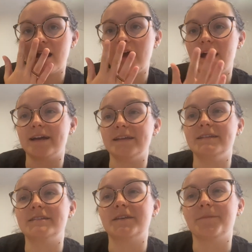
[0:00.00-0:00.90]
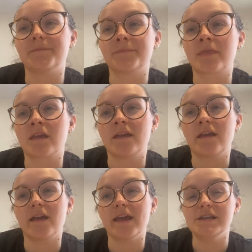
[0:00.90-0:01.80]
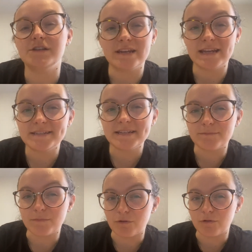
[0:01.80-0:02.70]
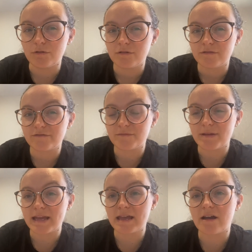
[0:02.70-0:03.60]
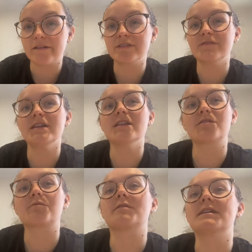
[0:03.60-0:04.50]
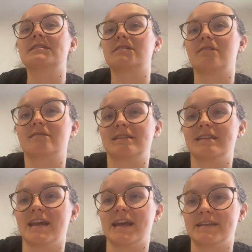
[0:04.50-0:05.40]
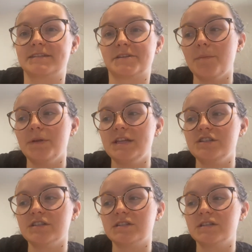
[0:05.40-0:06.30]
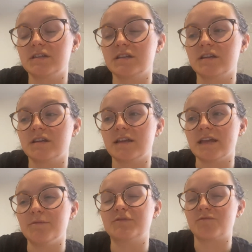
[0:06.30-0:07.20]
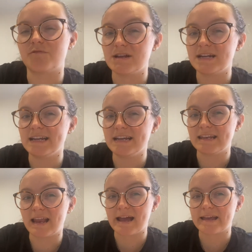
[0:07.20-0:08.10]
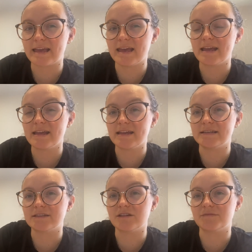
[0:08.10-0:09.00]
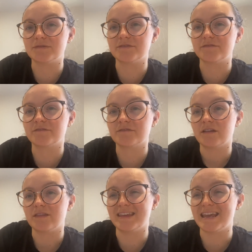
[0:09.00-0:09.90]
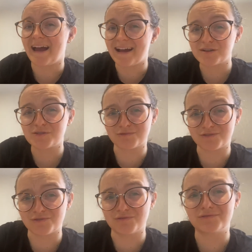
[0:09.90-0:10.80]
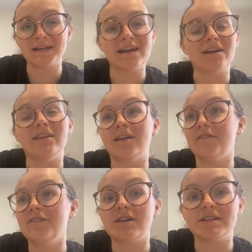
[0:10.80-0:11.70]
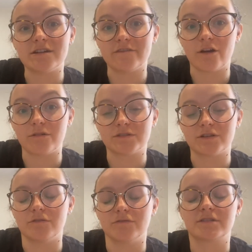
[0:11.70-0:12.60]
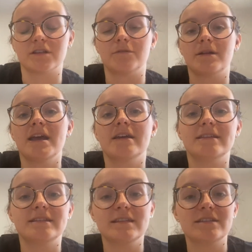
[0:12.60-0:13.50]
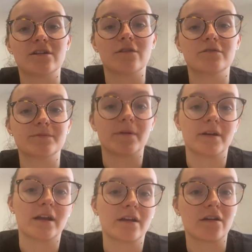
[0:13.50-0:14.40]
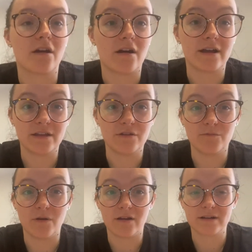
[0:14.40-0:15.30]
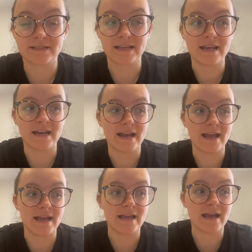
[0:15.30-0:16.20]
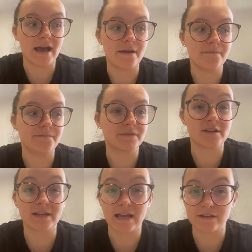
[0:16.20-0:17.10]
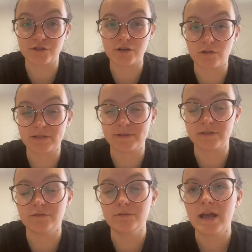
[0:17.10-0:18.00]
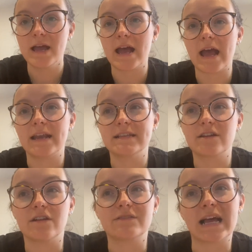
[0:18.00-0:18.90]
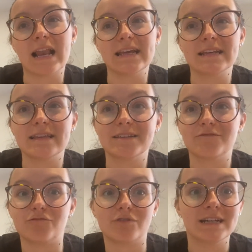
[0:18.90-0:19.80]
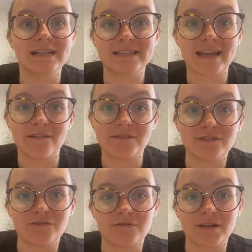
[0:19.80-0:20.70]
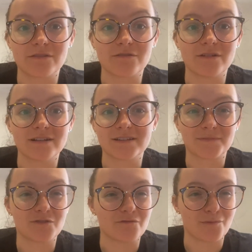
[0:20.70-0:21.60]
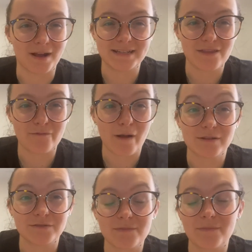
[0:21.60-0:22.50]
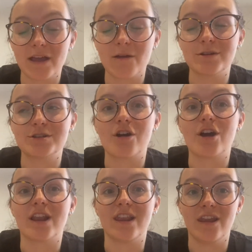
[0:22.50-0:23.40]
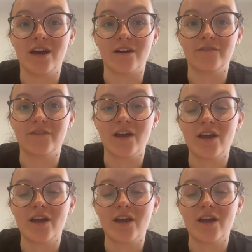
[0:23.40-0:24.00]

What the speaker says: And it needed more for me. I've given it 3 stars in the end, but it was really lacking in terms of the actual story. I love the idea of how it was told. So this is told by a guy who works in a psychiatric hospital, and he's kind of telling this really scary story through like some sort of Reddit thread or something, which I love.